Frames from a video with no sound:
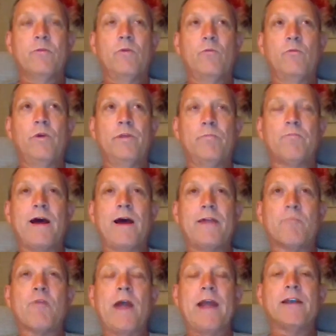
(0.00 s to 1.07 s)
with other
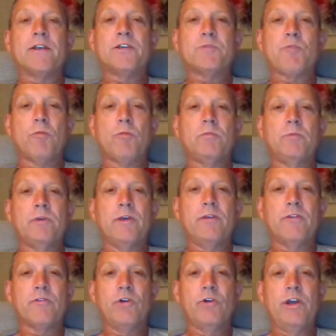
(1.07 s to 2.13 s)
practice, probably
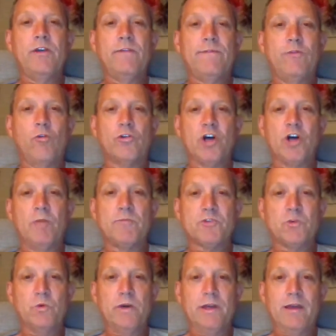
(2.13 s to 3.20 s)
3 to 4 times a
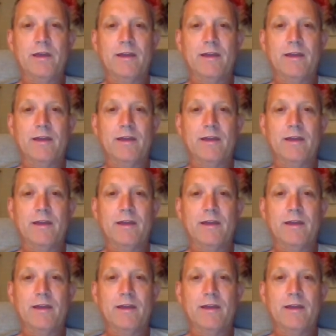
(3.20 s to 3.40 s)
week.